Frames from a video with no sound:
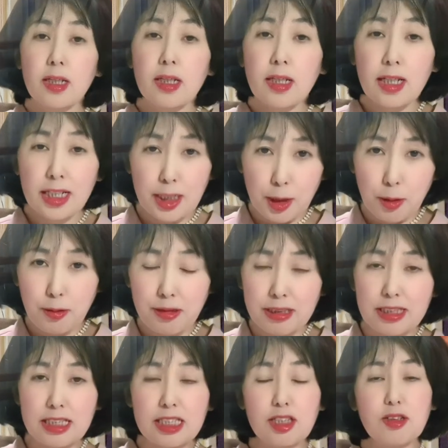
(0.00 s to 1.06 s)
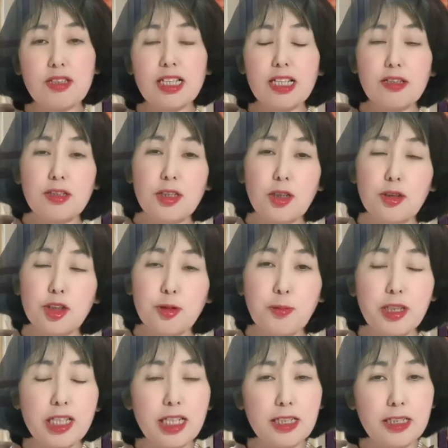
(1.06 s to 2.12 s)
Hello, this is Yukie, Kudo
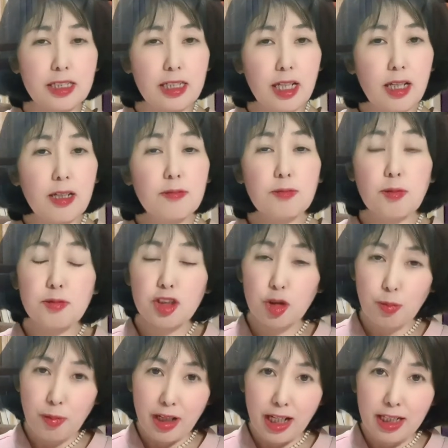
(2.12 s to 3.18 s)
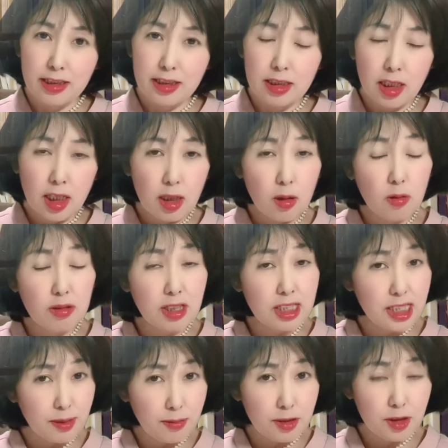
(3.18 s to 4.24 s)
speaking from Japan on the
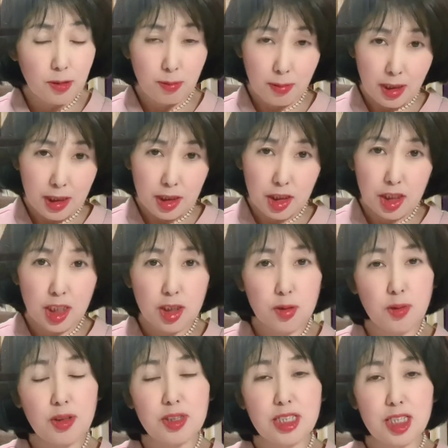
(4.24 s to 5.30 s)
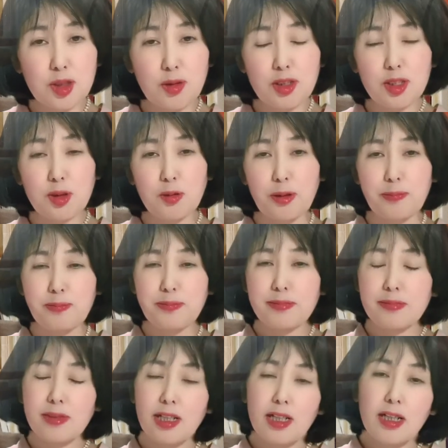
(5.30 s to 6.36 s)
7th of March 2021.
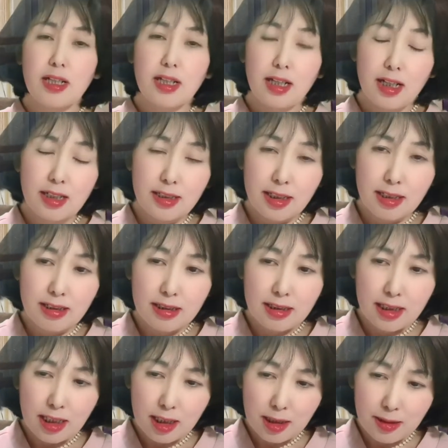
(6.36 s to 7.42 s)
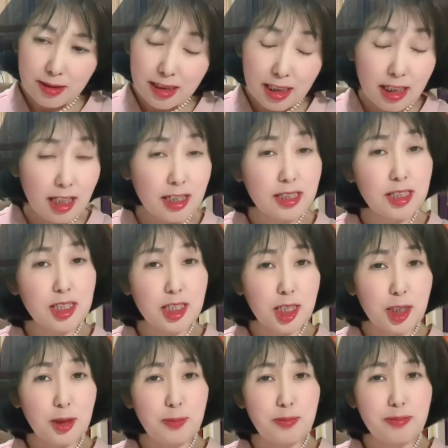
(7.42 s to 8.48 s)
Unlike the last time